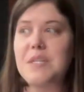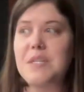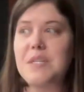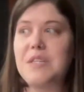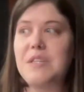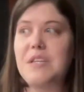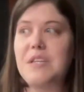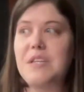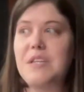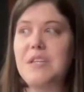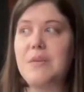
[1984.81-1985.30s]

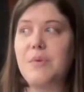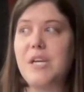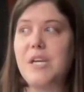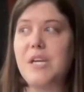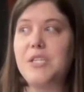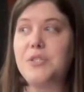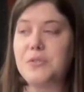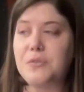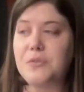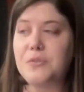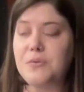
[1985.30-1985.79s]
something that
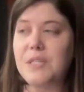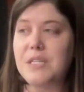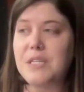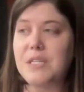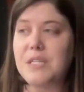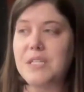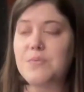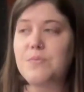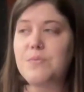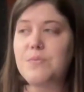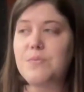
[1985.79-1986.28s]
we do
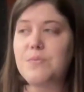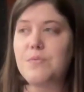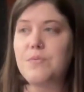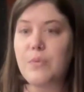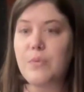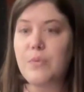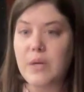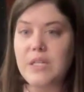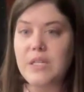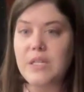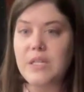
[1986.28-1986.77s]
that's
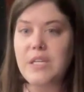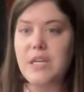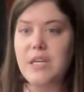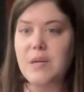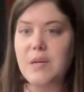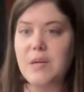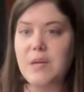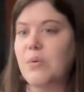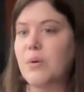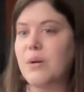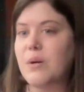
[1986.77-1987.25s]

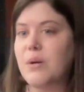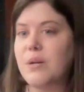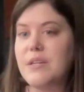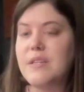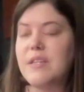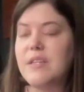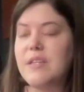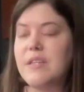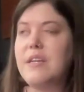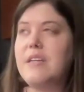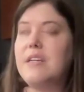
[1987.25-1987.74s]
really
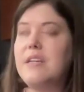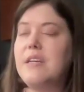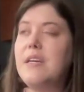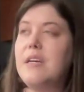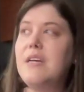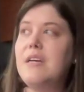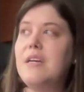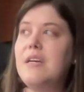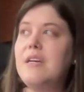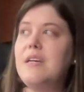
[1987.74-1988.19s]
important that